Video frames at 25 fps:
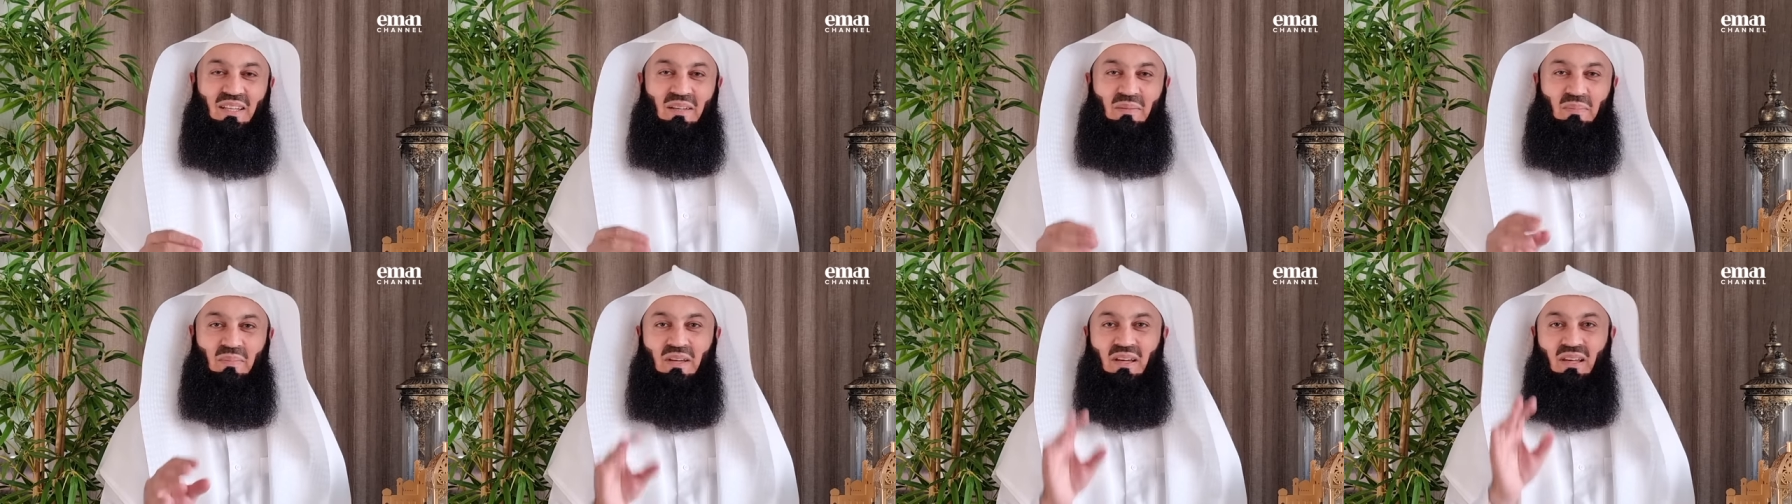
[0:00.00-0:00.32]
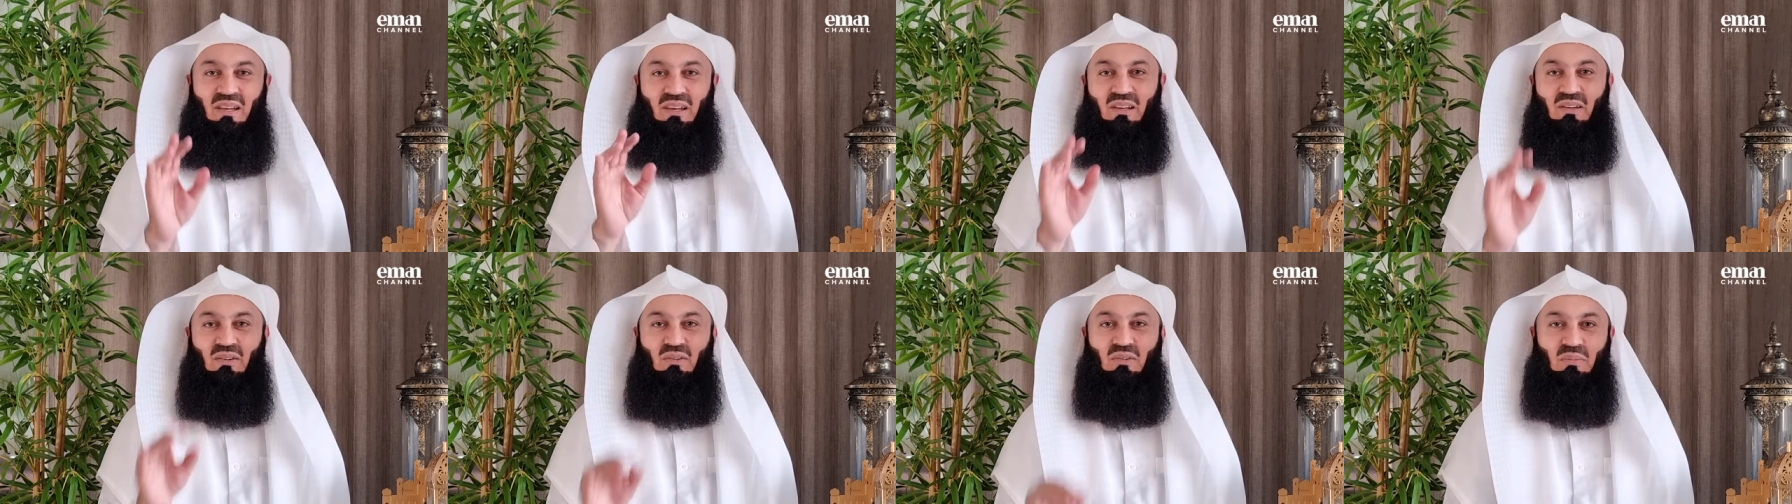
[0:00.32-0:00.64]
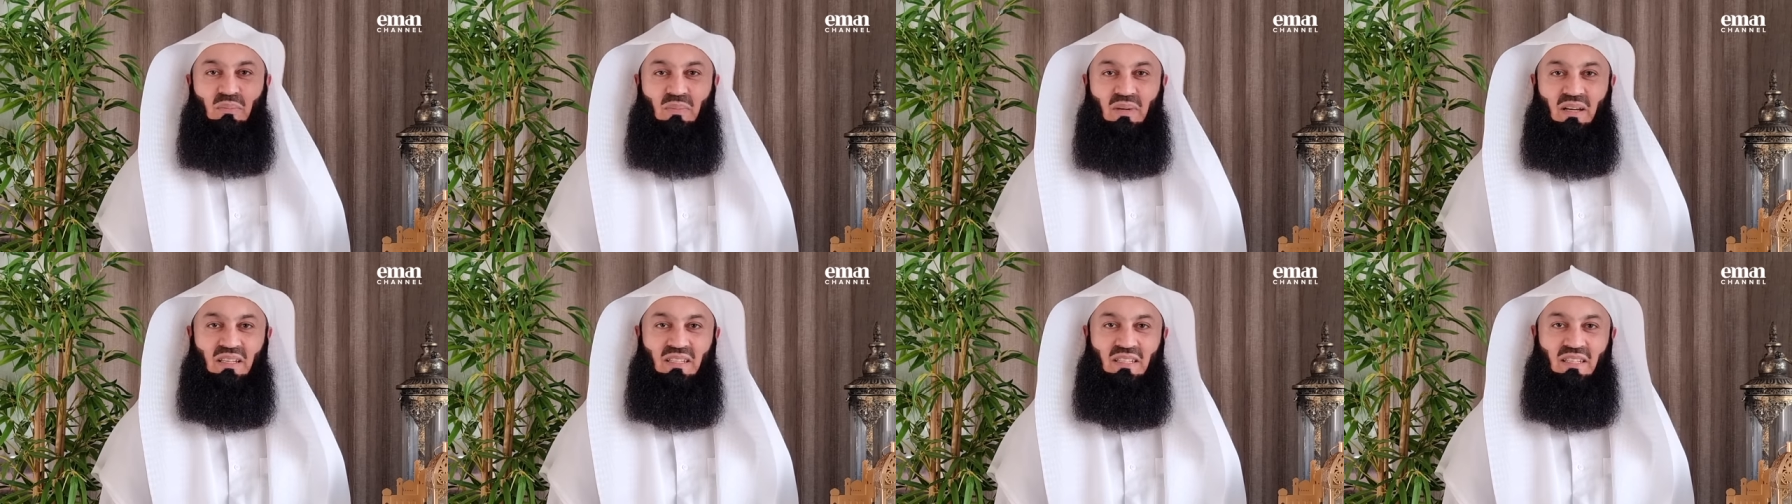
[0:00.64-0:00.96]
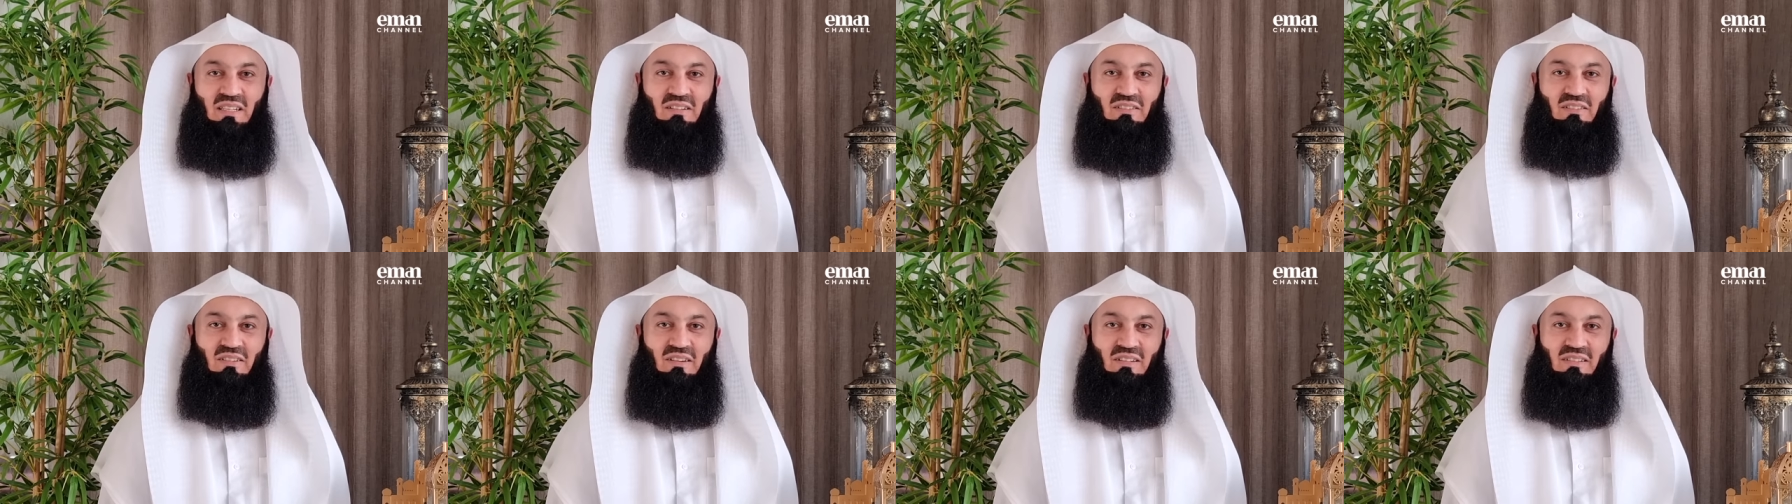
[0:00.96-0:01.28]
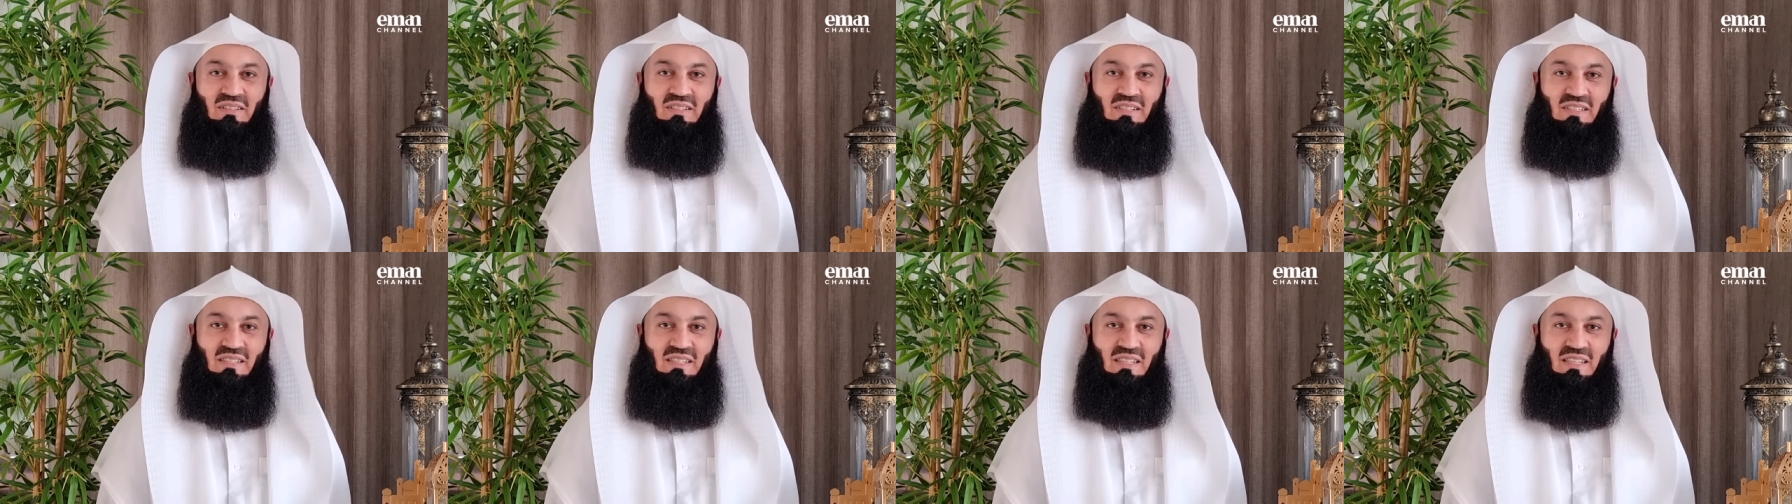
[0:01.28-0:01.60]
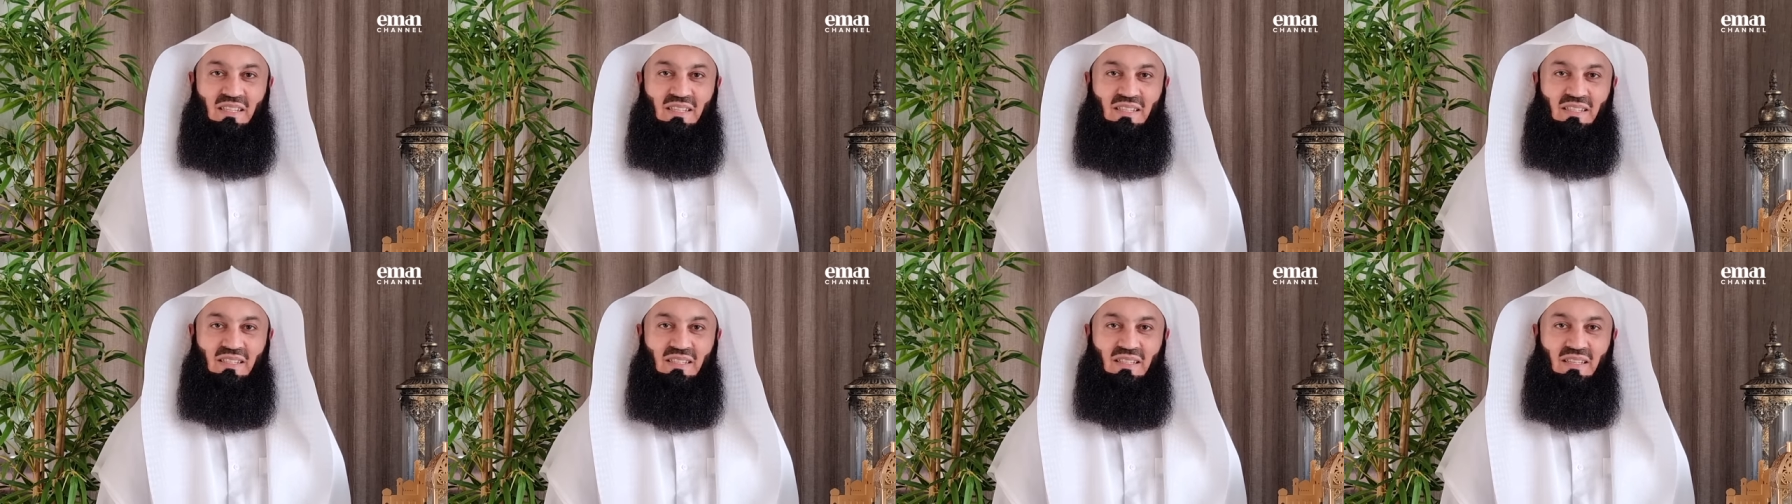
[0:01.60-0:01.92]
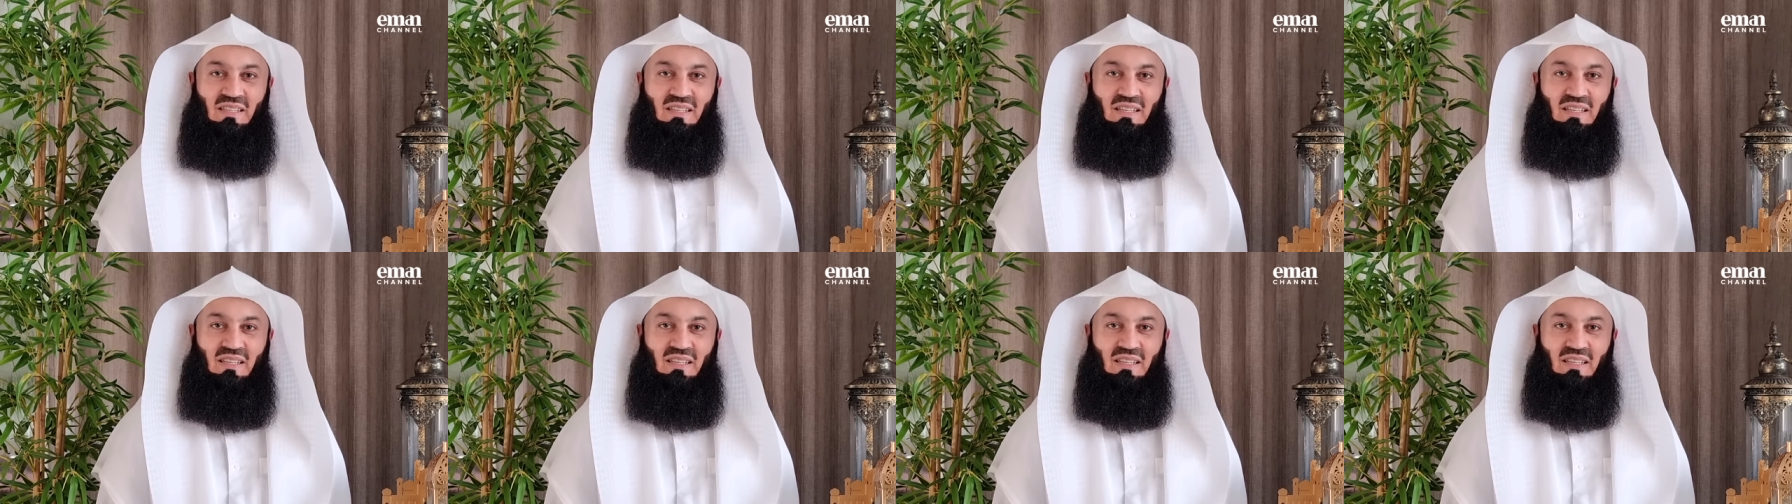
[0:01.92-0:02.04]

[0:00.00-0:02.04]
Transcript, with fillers: May Allah Almighty grant us ease.